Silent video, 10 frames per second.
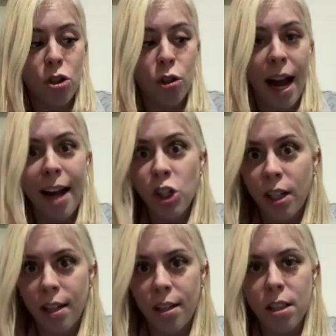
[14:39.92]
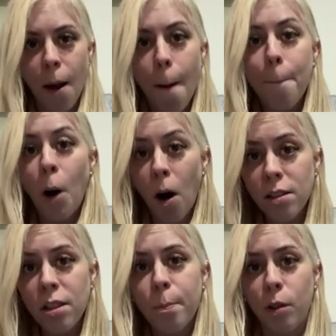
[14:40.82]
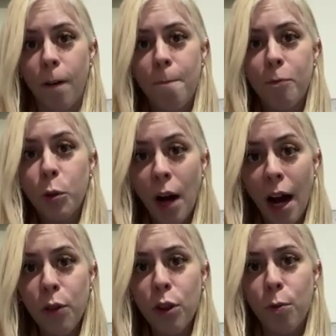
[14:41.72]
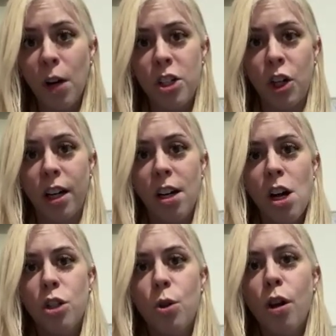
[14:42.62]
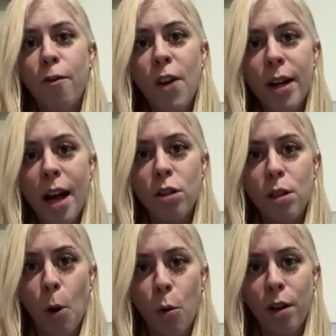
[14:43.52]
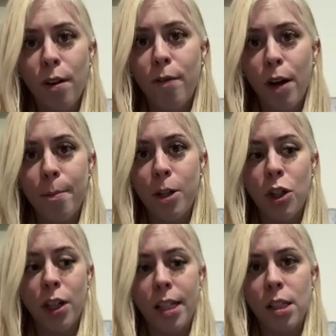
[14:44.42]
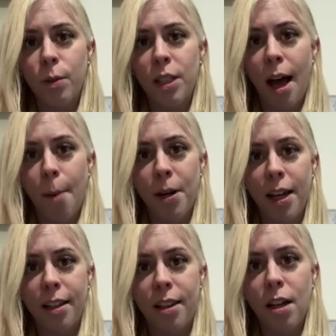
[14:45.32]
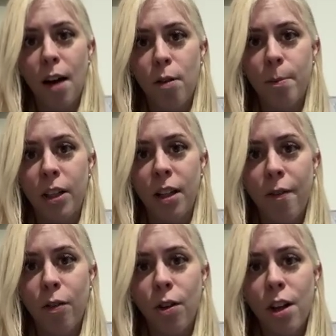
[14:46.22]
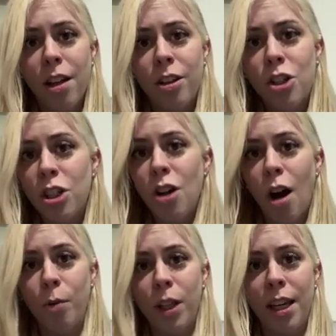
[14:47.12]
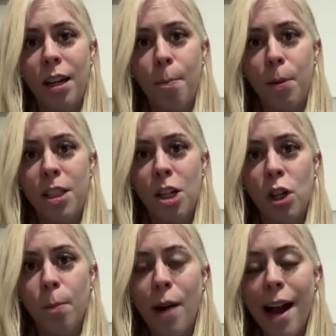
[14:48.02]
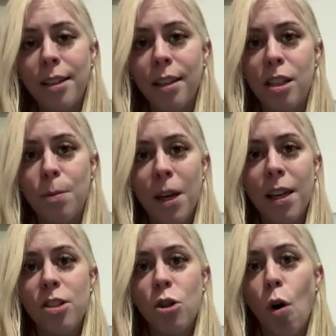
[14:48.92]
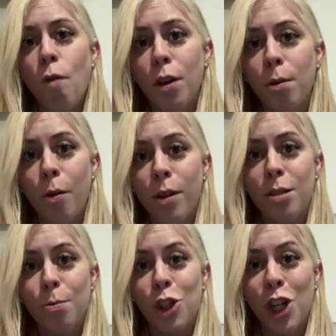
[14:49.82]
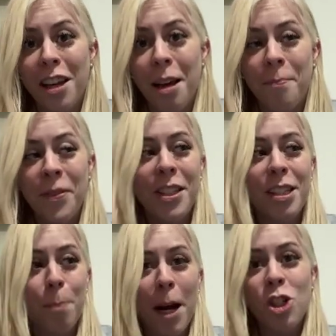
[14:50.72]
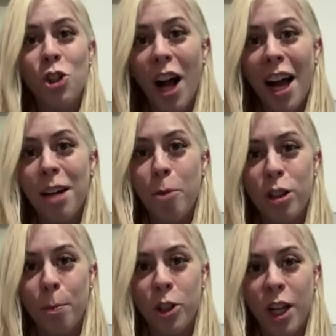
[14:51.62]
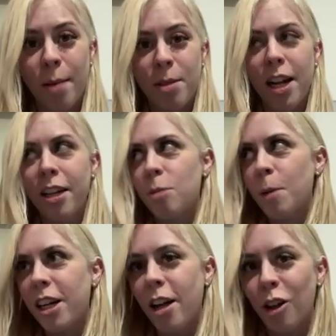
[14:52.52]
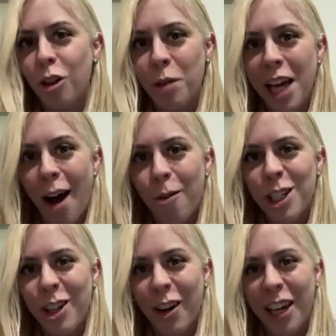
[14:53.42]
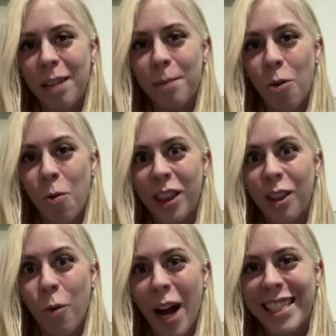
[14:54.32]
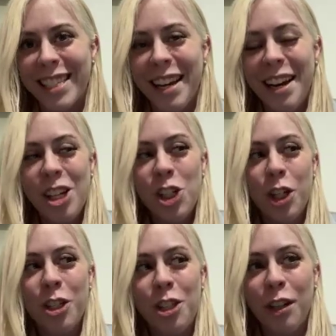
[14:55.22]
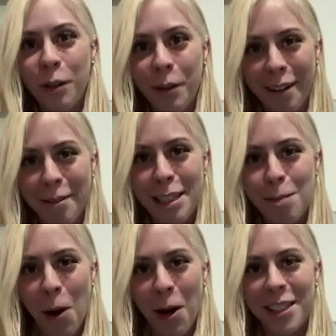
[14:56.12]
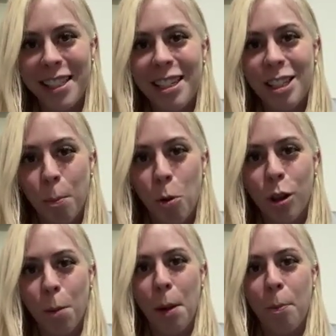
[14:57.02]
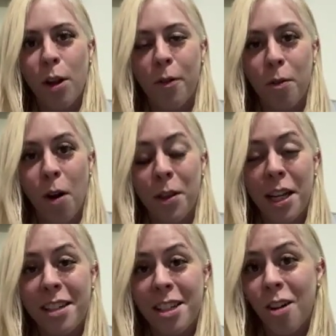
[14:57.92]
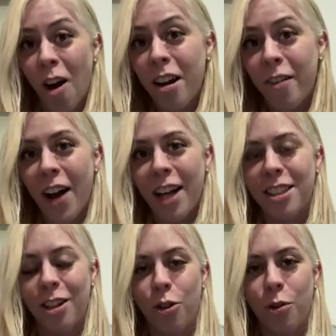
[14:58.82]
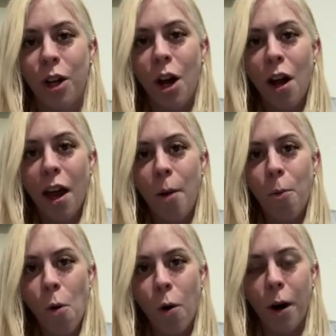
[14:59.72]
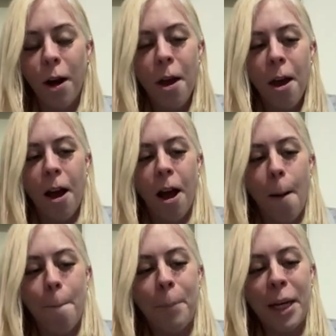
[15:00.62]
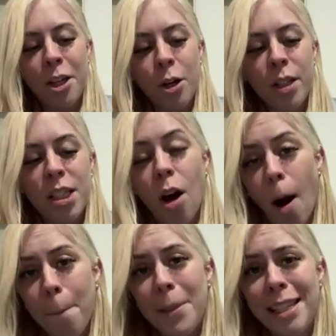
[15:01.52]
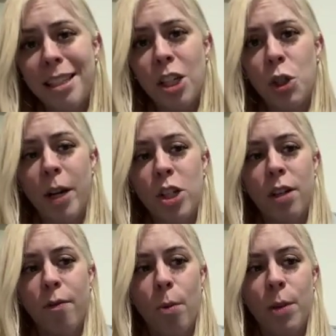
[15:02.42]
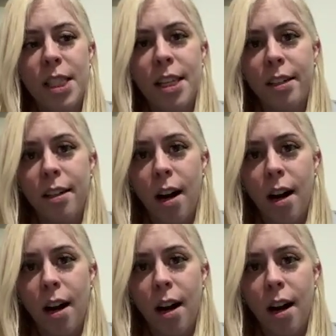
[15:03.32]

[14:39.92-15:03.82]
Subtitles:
tragedies possible throughout the region. So they're very outspoken and very much against what's happening at the government level. They're just not really in a position, practically speaking, to overthrow this regime, despite trying multiple times. And I could spend another 3 hours talking about what the West should do in response to support the people of Iran that does not, in fact, include a war. But, you know, it's the opposite situation of what we see in